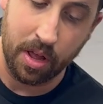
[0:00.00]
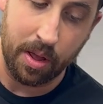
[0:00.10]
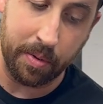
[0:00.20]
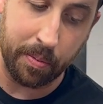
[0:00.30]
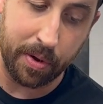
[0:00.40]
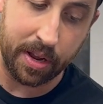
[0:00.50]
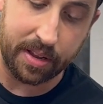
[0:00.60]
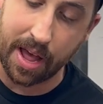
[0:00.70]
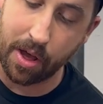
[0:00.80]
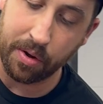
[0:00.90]
I'm going to bring it
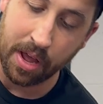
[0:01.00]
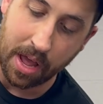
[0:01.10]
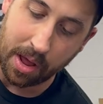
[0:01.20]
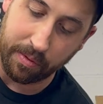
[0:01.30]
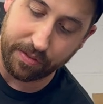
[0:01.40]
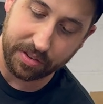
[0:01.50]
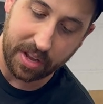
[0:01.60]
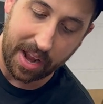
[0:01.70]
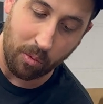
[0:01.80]
down, and we've just got a